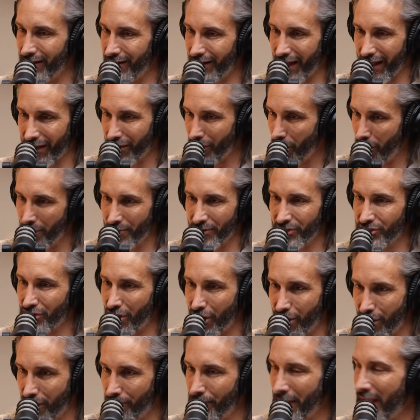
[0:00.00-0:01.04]
Like almost
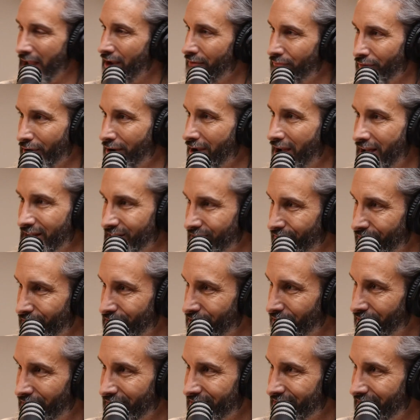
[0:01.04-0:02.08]
all paying for cost of
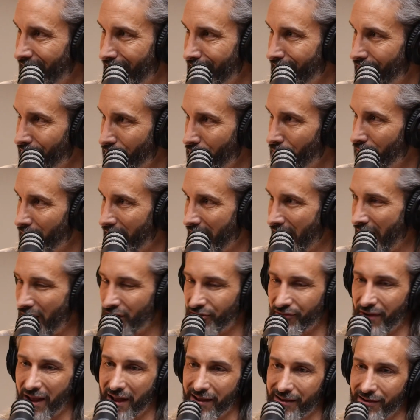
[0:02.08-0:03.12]
insurance, not enough going to cash
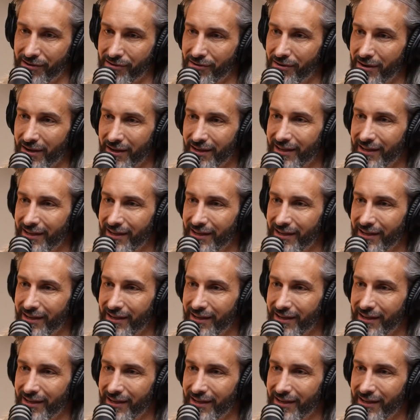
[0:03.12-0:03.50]
value.